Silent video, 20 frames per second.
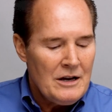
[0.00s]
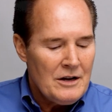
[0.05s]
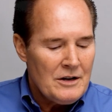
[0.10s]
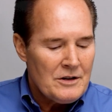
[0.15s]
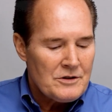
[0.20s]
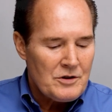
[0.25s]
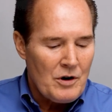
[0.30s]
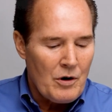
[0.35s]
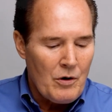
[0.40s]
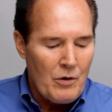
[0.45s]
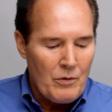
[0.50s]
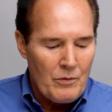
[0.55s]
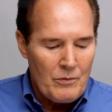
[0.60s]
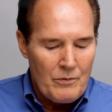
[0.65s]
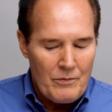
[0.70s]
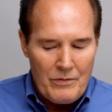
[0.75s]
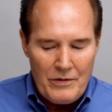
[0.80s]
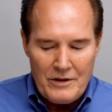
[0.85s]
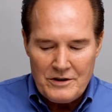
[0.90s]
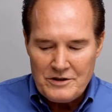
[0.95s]
So
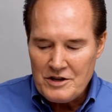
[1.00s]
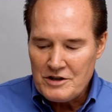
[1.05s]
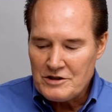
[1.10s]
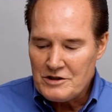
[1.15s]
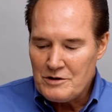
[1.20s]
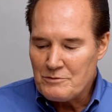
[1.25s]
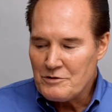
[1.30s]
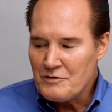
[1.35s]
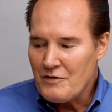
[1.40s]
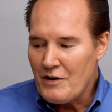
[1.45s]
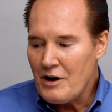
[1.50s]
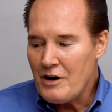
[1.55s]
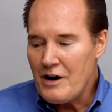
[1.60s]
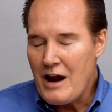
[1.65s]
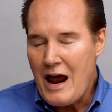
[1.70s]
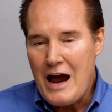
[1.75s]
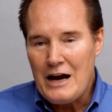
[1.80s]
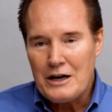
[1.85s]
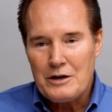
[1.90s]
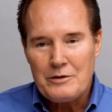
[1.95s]
the system's very
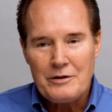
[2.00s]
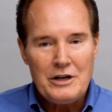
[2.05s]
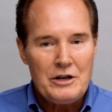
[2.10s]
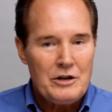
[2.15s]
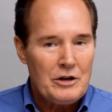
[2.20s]
accurate.